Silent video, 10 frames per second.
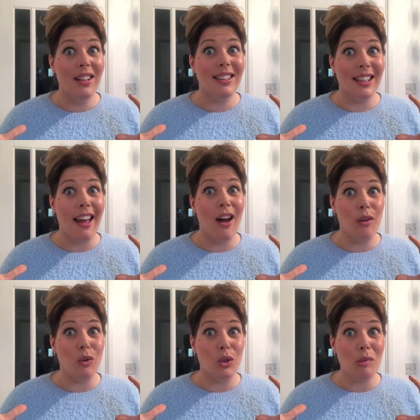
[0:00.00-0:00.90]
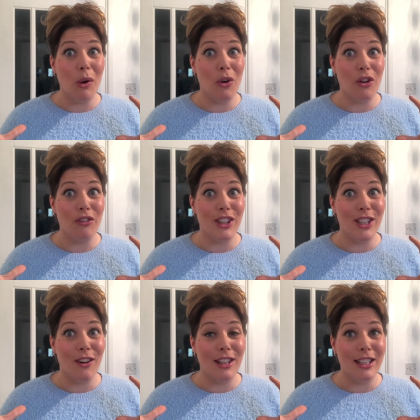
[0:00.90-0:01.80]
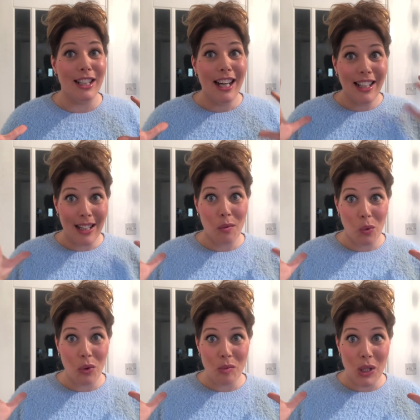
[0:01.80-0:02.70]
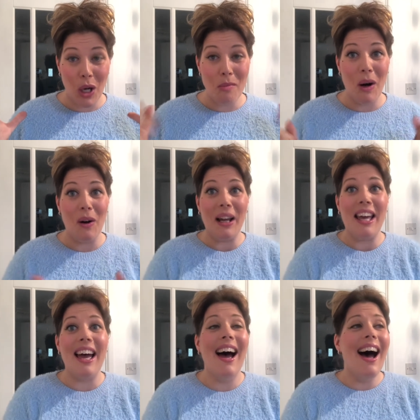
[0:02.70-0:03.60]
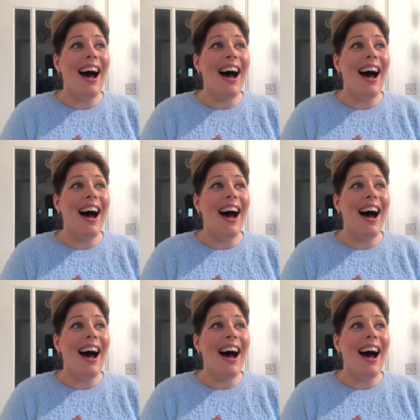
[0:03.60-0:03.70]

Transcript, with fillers: to get her autobiography signed down Walthamstow Market,